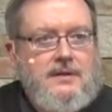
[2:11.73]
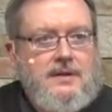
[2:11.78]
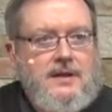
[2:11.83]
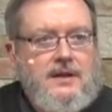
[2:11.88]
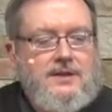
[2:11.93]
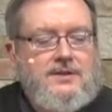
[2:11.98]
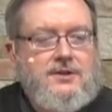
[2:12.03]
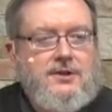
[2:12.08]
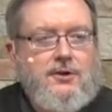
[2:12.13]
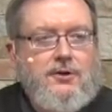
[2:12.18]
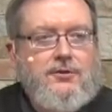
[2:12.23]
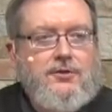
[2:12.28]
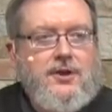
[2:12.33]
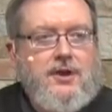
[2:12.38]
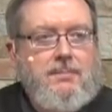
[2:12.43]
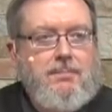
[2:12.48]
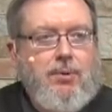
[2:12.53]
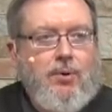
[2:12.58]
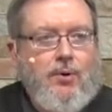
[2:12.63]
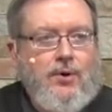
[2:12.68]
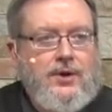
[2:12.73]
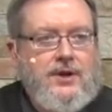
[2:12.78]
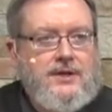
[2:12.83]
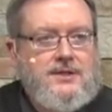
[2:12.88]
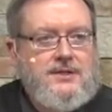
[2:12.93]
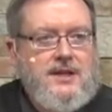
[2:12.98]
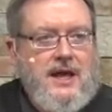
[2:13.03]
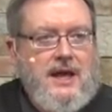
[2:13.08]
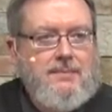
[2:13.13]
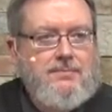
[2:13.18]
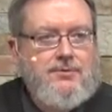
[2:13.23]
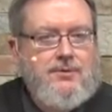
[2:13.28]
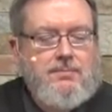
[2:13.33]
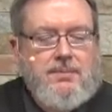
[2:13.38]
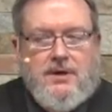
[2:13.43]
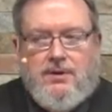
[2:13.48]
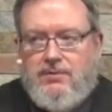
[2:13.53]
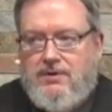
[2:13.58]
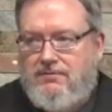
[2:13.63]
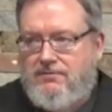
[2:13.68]
until the appointed time to
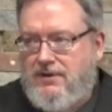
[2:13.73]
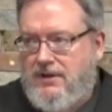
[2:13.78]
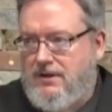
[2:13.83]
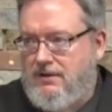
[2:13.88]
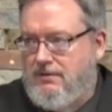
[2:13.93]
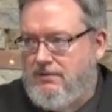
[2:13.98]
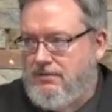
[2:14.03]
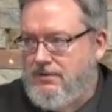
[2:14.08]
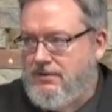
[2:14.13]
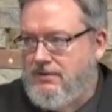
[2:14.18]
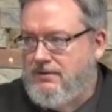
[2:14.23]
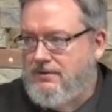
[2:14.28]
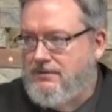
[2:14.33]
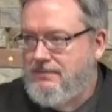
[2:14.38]
be revealed.